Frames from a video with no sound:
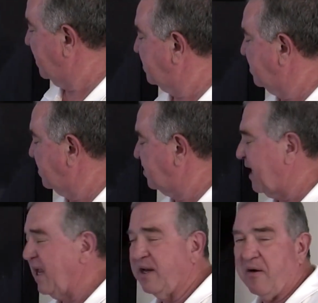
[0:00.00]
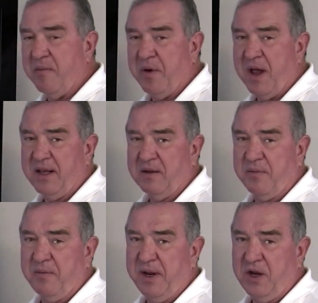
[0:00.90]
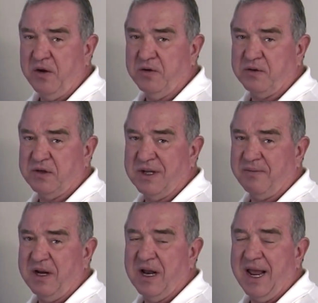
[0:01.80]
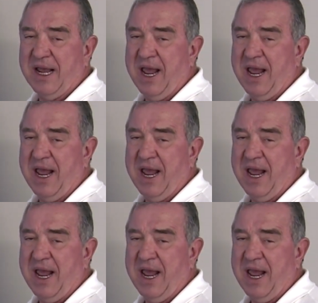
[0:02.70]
This is a secondary bond that would be used for something like